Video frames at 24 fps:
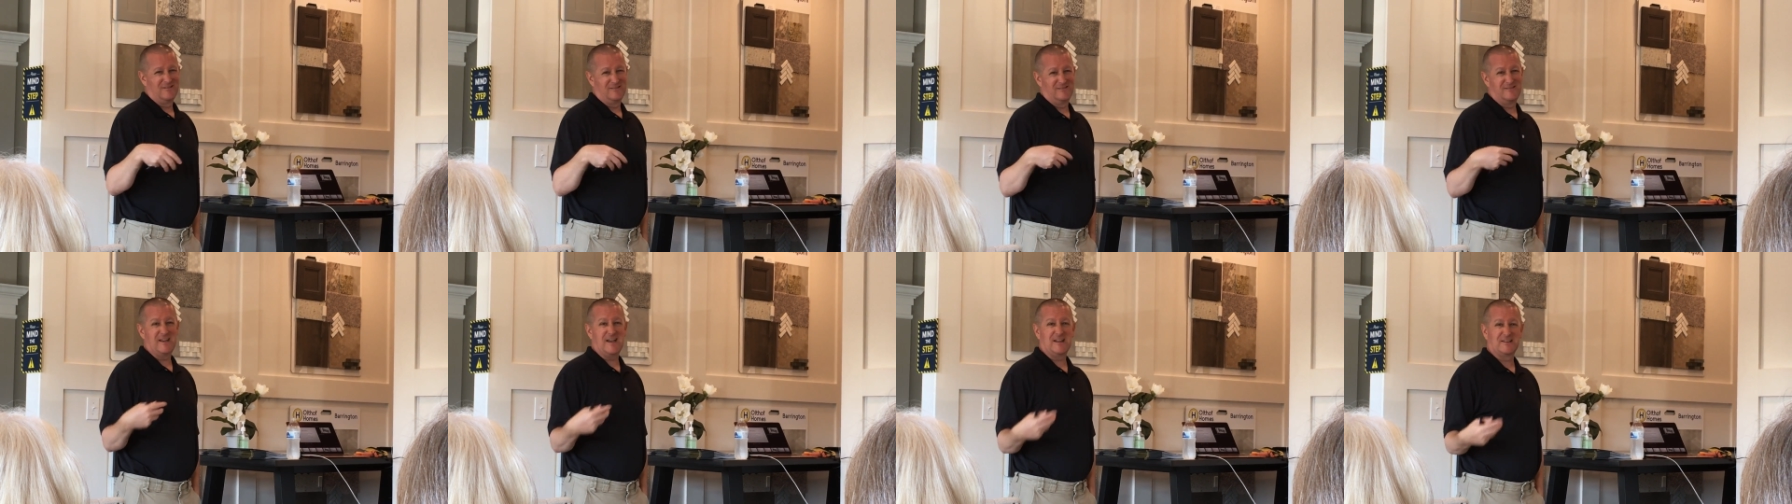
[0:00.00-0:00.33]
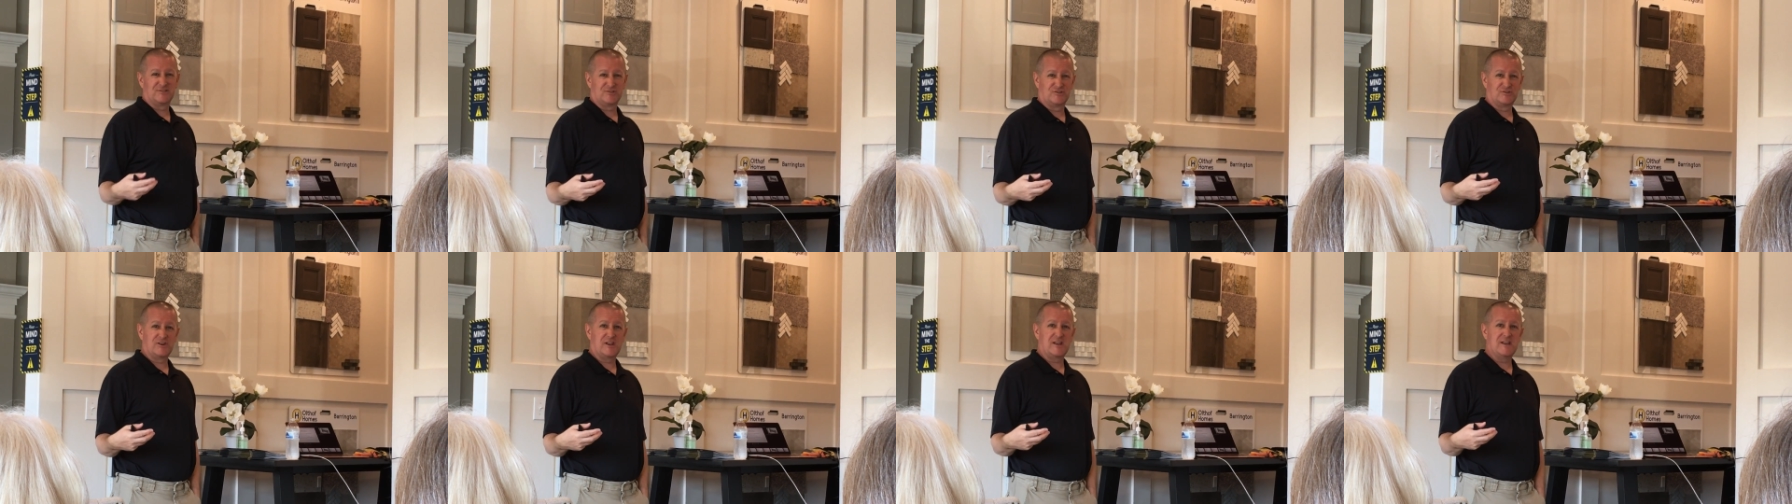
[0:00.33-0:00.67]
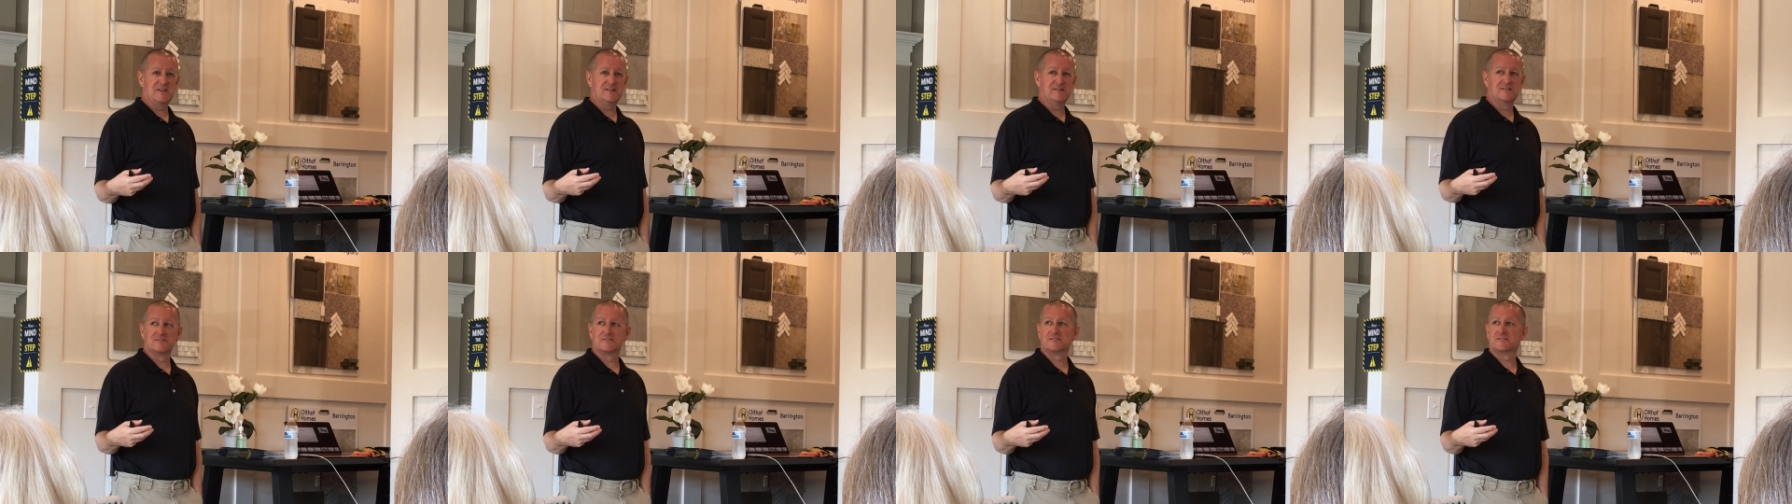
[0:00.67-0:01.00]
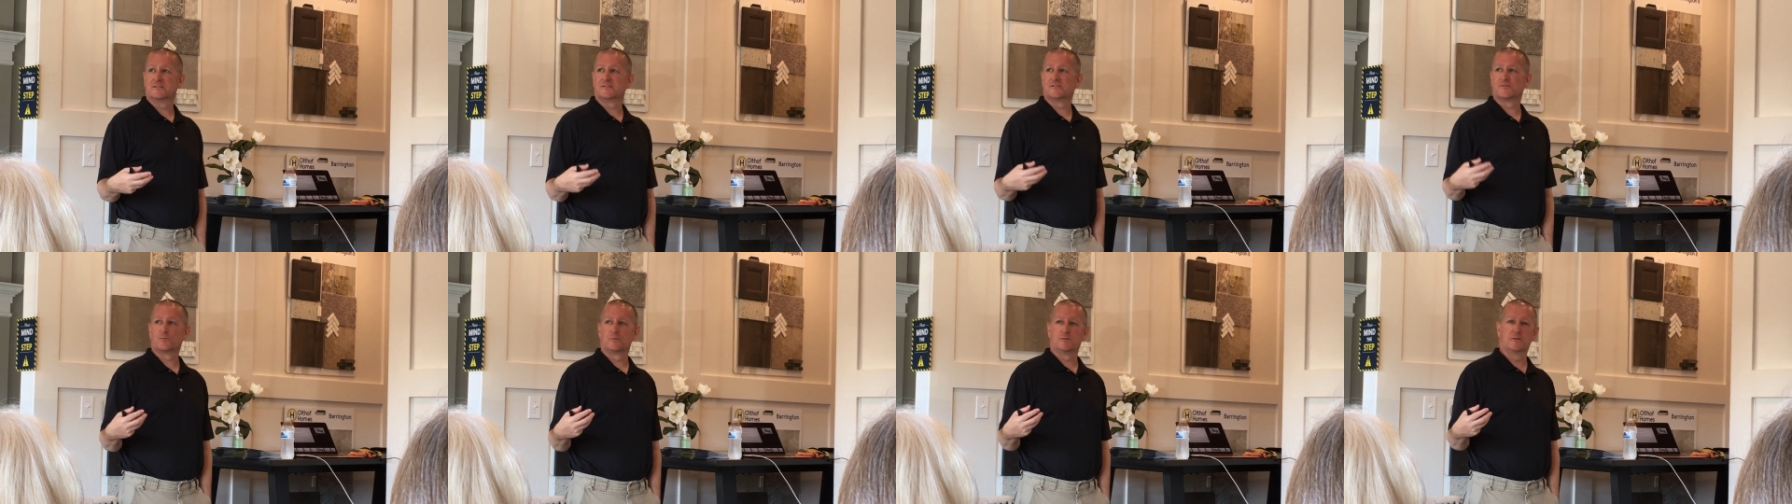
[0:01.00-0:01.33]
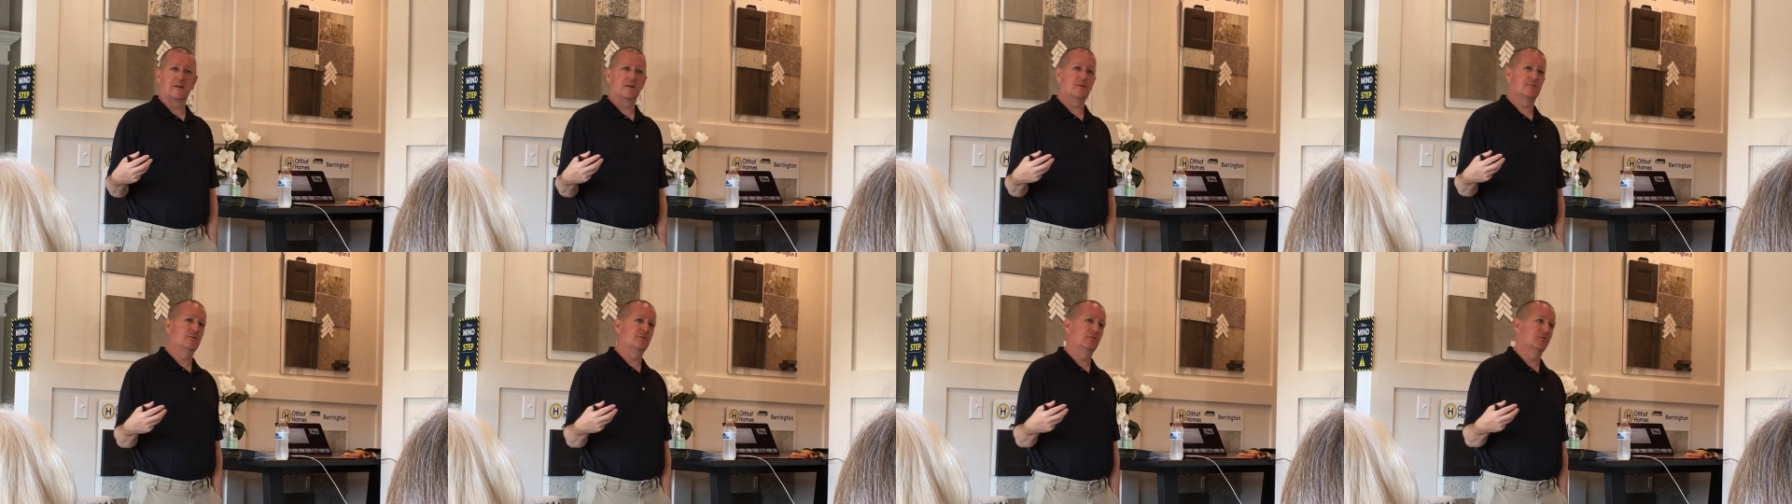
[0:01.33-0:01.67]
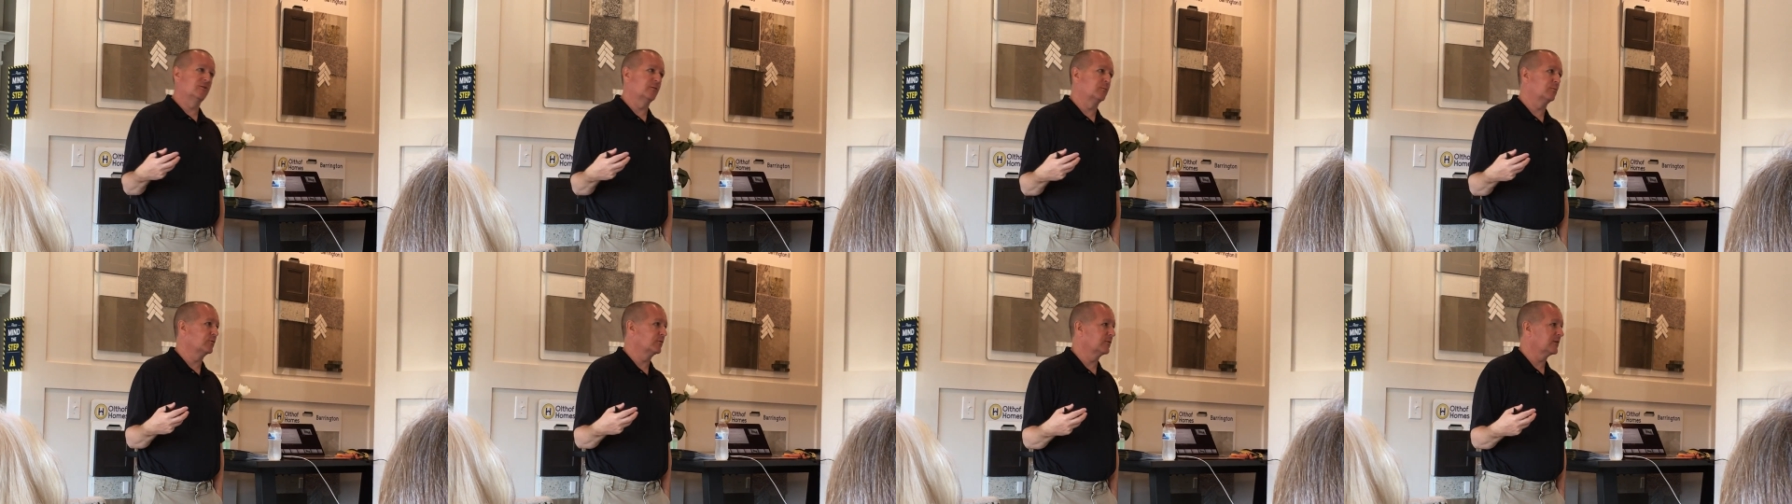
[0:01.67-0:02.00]
That's changed since we're now
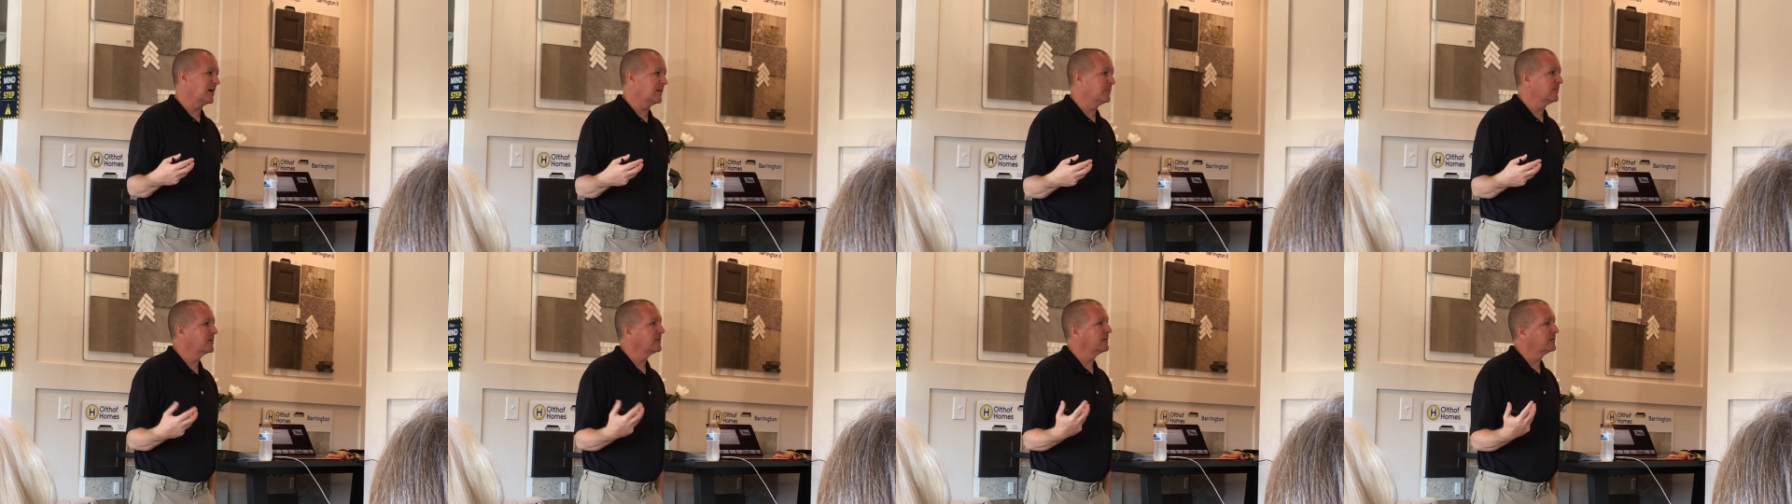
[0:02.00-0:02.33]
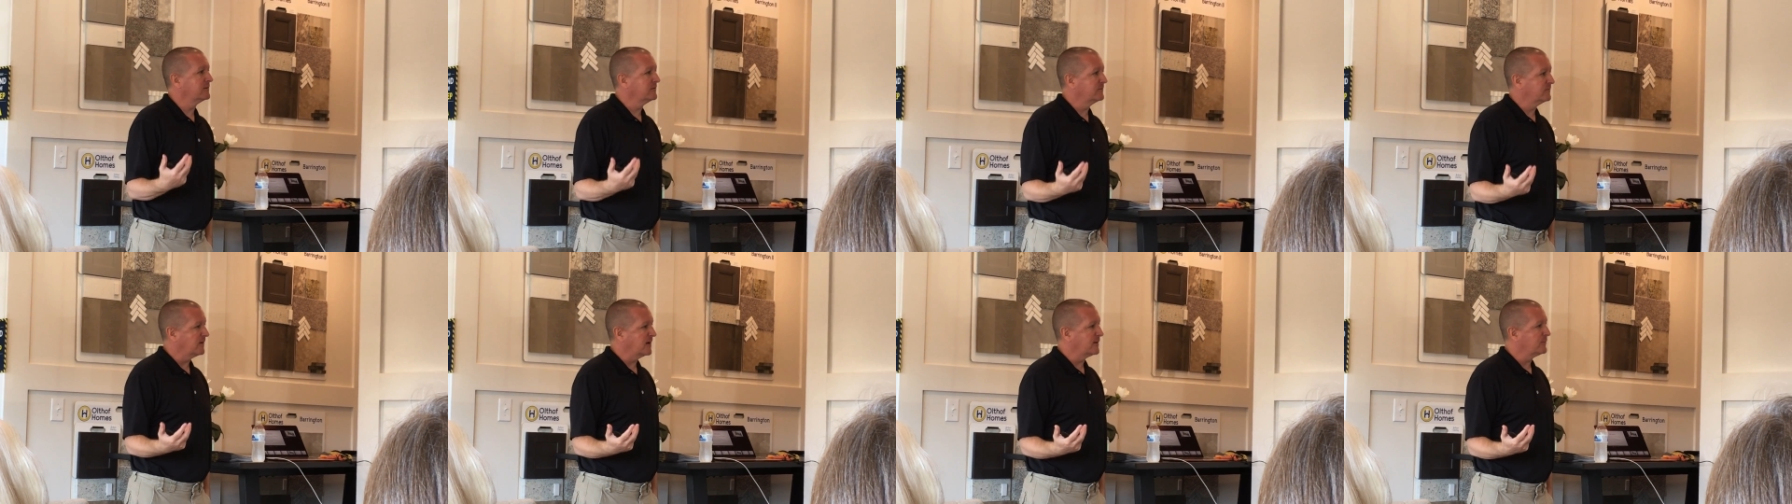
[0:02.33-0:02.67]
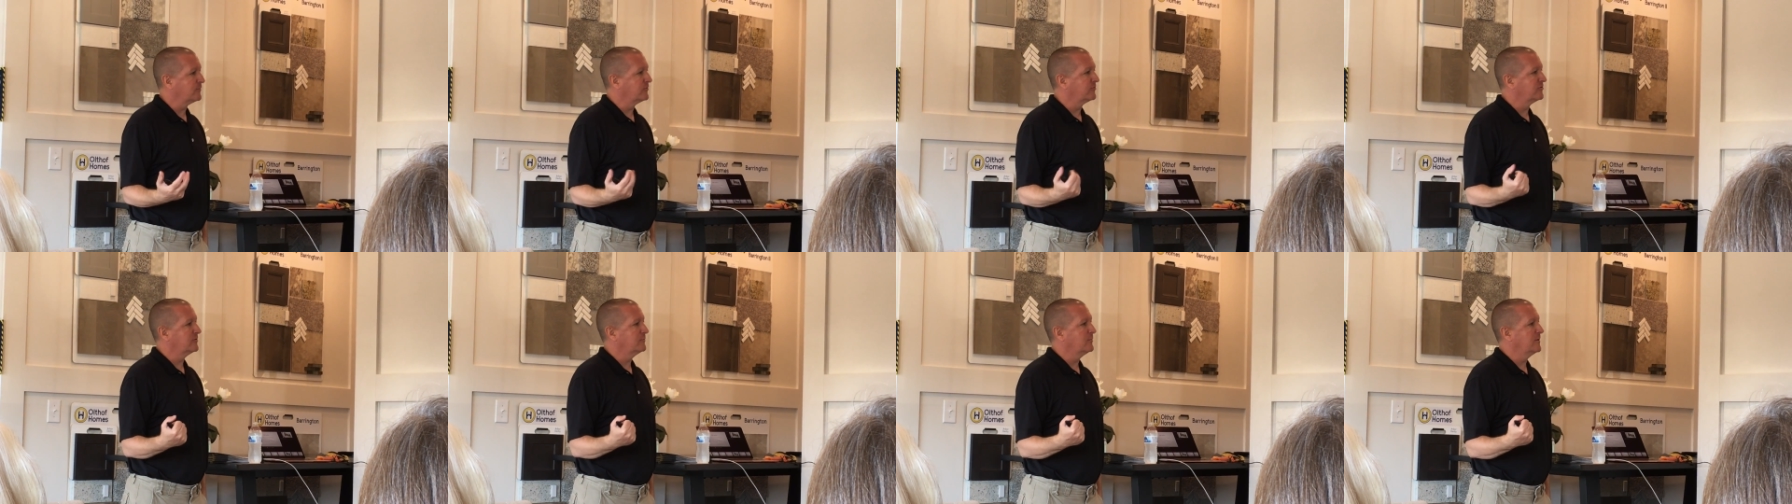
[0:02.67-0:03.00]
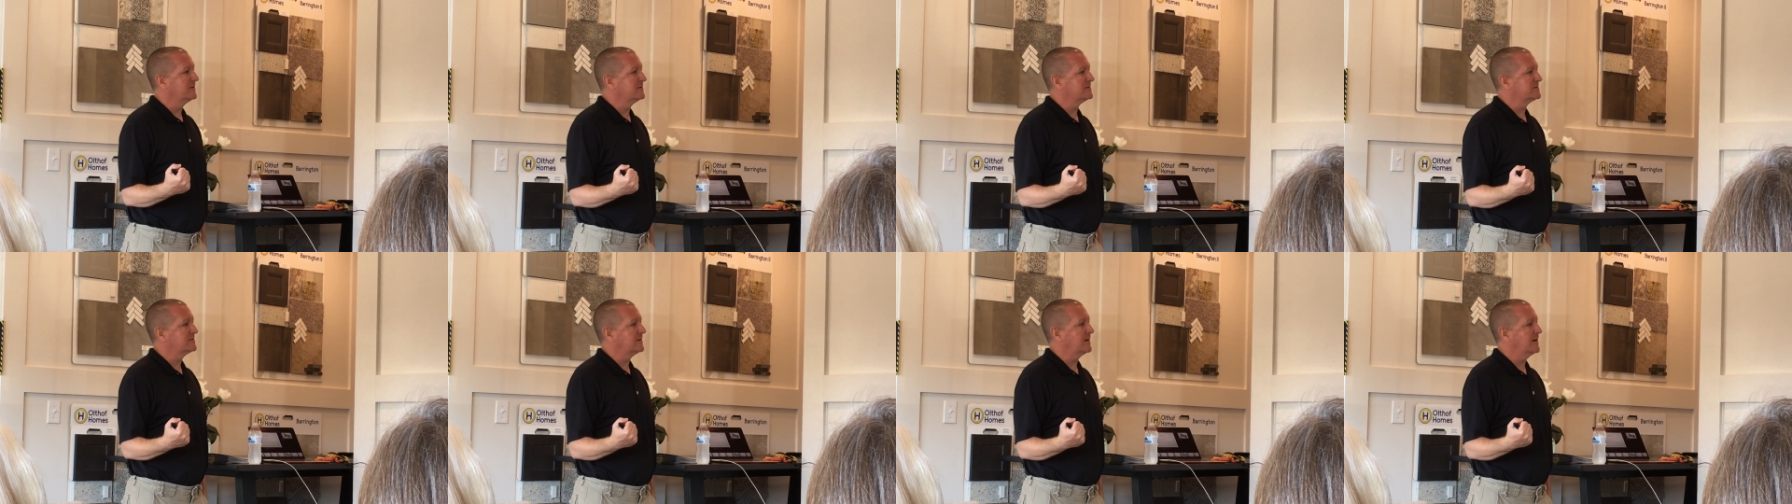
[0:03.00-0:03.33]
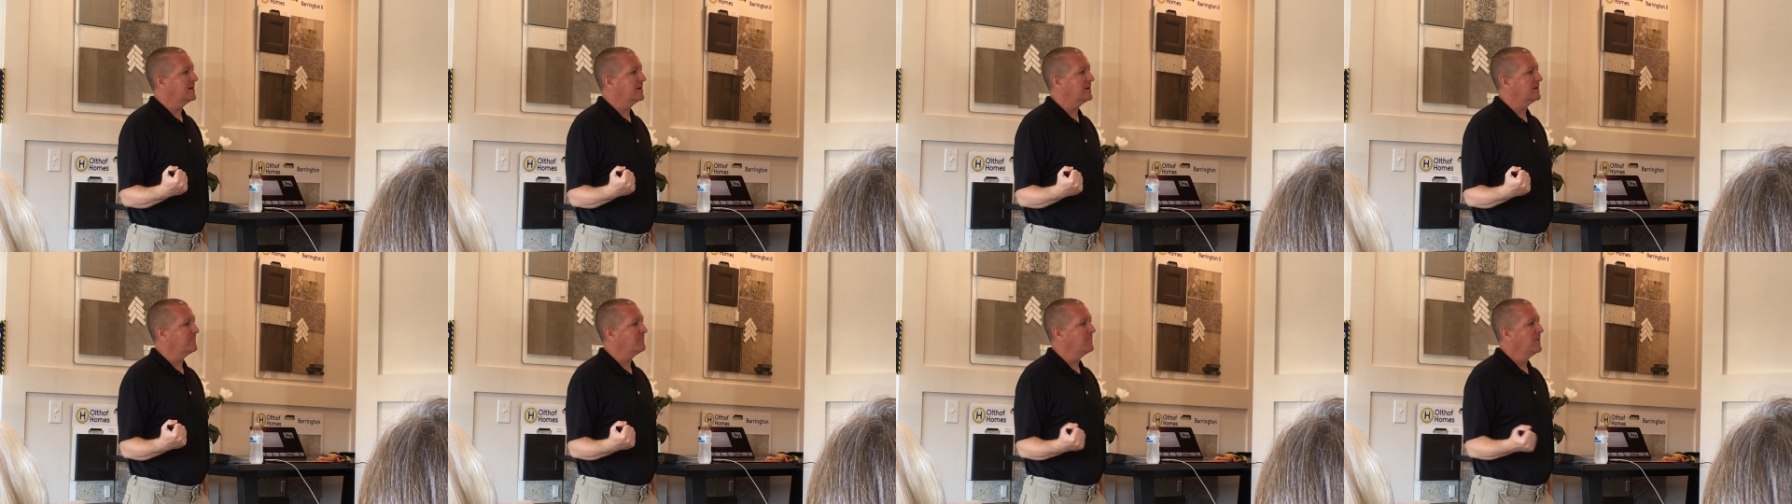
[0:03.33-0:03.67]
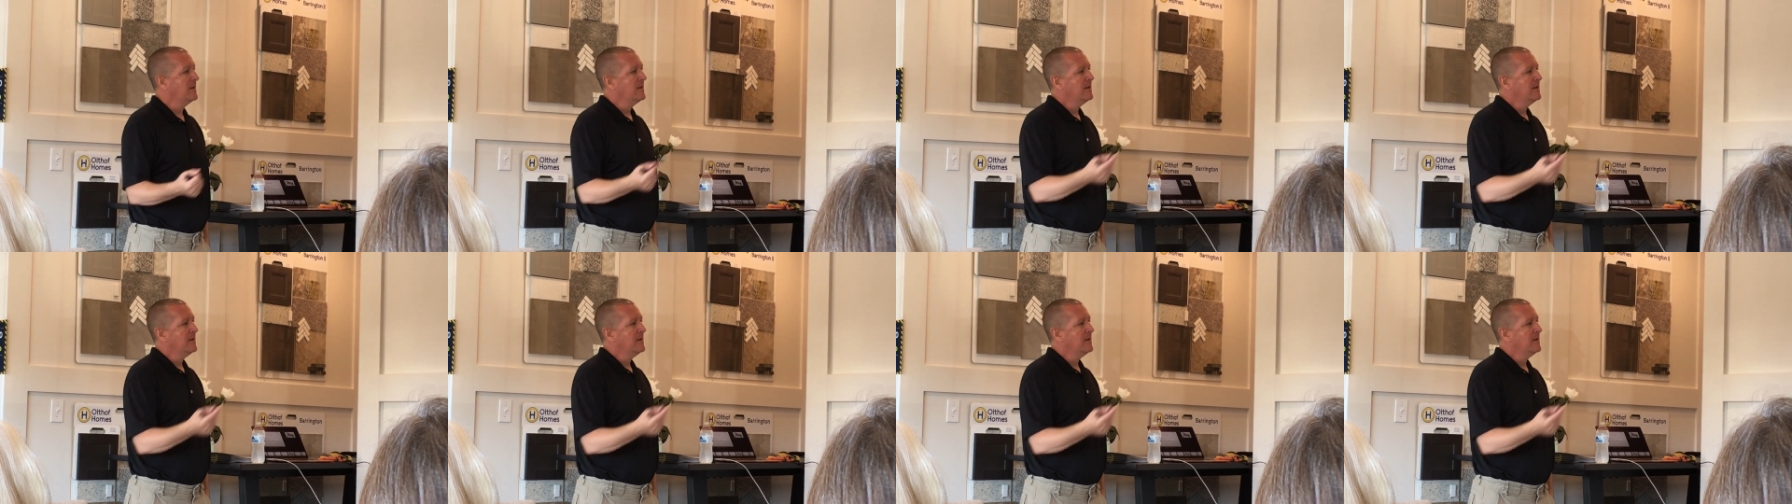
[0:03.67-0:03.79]
using predominantly fiber cement siding.